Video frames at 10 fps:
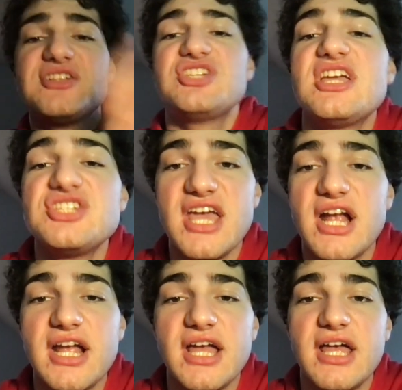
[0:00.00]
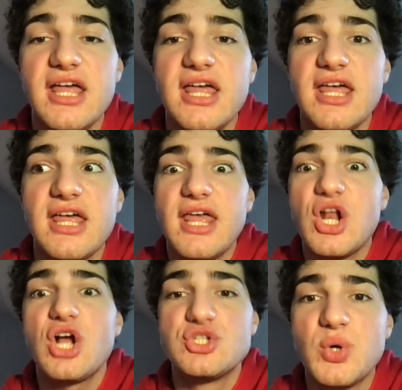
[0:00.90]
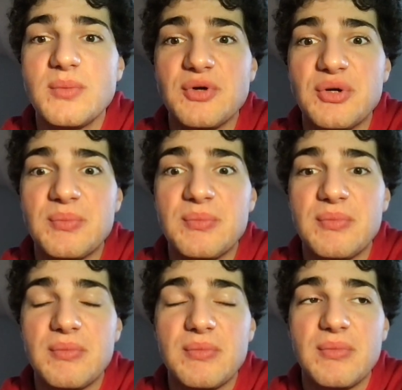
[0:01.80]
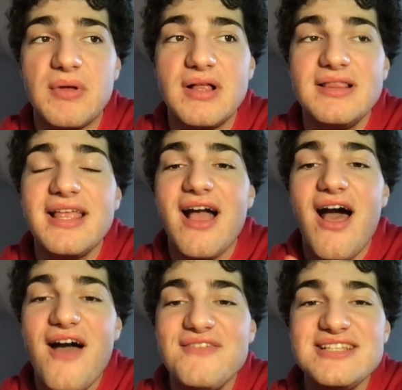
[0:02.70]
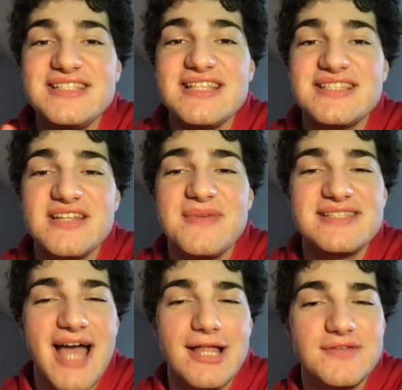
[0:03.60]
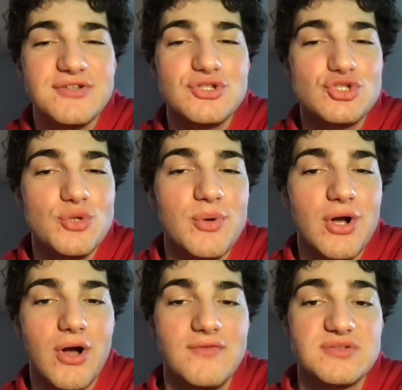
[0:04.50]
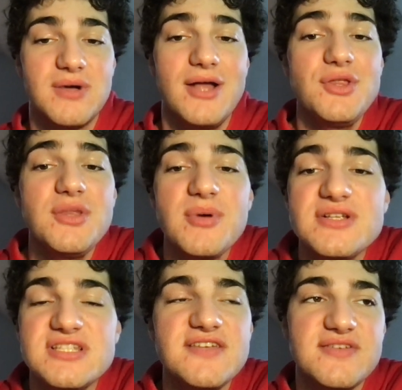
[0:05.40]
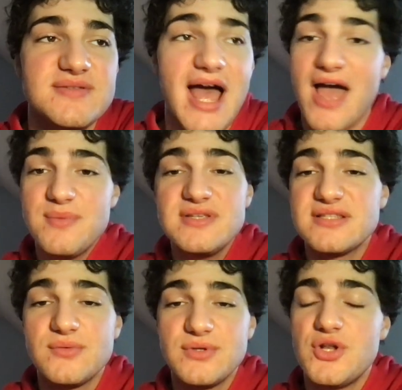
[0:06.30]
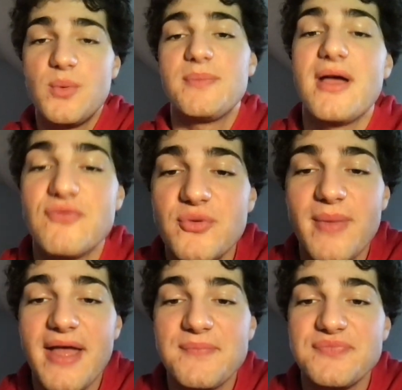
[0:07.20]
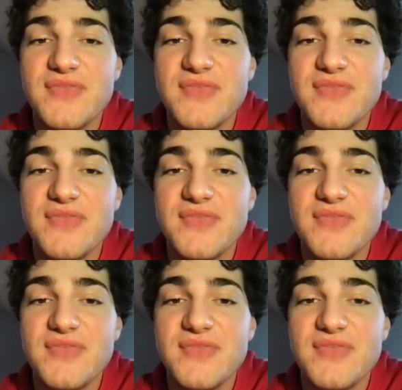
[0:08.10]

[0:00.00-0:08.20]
changing area in our dorm room. Like, obviously that's gonna make Tyler feel super uncomfortable. I know that personally, if I was, you know, with my roommate